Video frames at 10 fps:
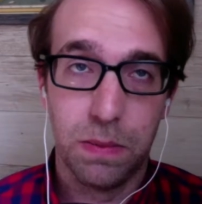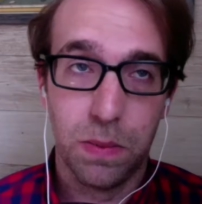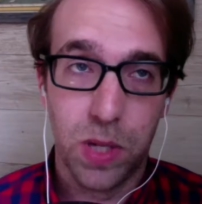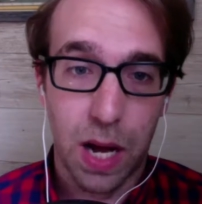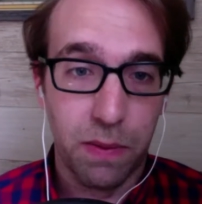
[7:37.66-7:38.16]

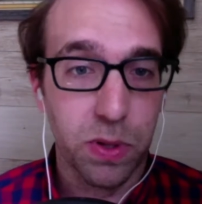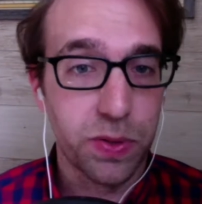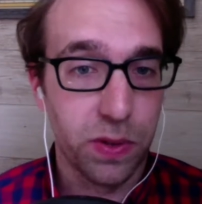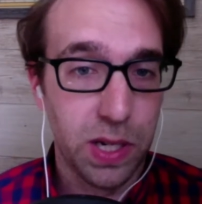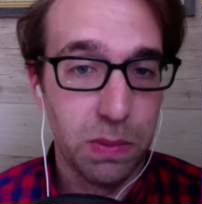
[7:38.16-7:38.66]
novels
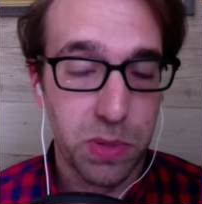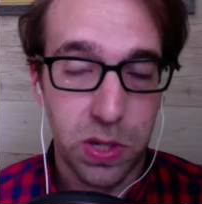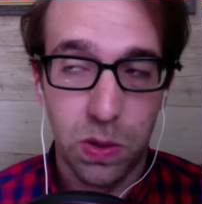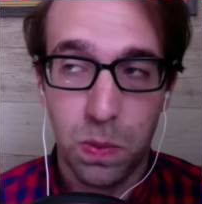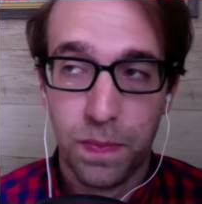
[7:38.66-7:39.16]
for him
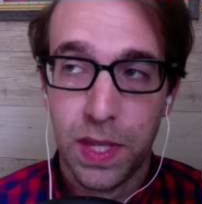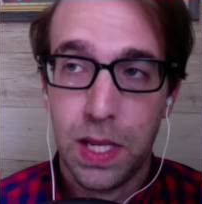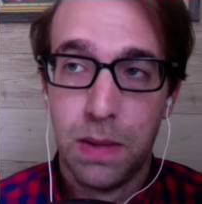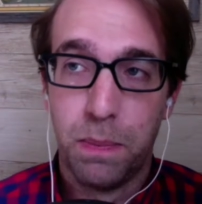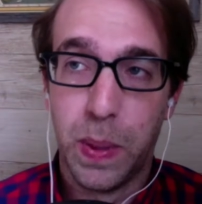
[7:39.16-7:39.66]
too.
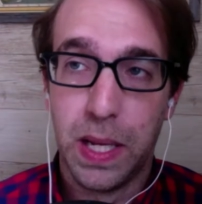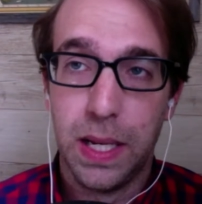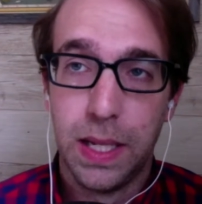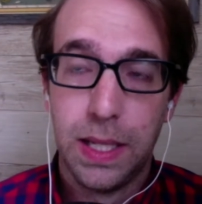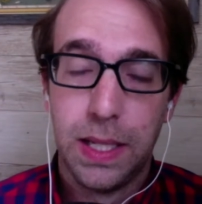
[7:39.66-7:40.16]
But